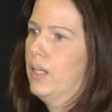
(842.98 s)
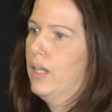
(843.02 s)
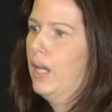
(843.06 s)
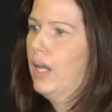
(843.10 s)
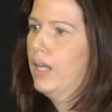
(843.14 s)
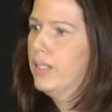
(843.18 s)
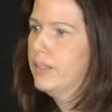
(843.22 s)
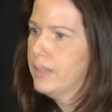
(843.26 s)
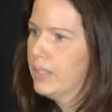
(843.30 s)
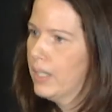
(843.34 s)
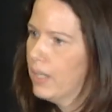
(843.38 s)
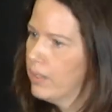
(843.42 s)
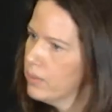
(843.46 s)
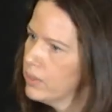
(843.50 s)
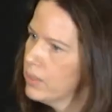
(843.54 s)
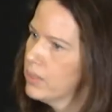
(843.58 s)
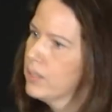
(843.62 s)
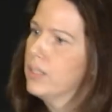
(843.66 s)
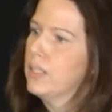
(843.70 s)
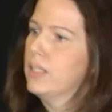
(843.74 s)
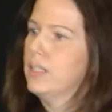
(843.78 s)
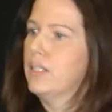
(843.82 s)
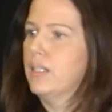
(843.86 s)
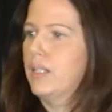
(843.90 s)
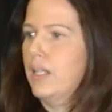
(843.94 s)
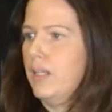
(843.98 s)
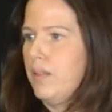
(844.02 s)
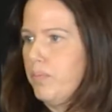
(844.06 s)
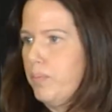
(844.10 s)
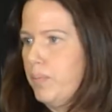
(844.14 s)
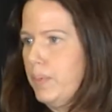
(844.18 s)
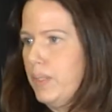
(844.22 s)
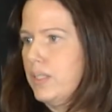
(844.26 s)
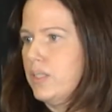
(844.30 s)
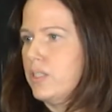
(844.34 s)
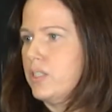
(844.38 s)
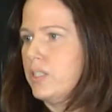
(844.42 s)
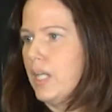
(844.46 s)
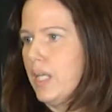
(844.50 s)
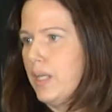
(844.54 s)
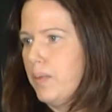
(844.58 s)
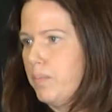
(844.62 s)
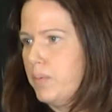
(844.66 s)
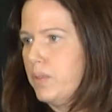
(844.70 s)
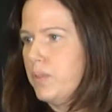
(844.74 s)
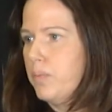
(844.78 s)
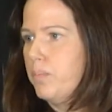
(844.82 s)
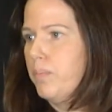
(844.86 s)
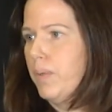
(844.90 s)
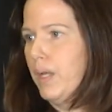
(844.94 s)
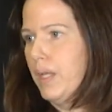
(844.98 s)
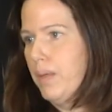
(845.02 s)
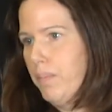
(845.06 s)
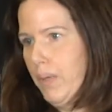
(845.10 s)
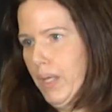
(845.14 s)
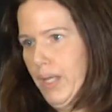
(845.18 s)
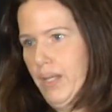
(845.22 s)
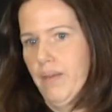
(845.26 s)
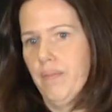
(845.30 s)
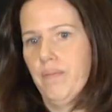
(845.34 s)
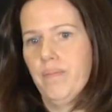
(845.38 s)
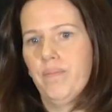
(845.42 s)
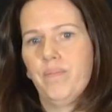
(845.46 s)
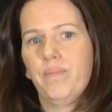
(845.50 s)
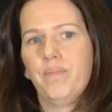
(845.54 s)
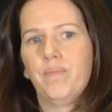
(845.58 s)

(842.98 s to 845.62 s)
undoubtedly they've been shaped by men.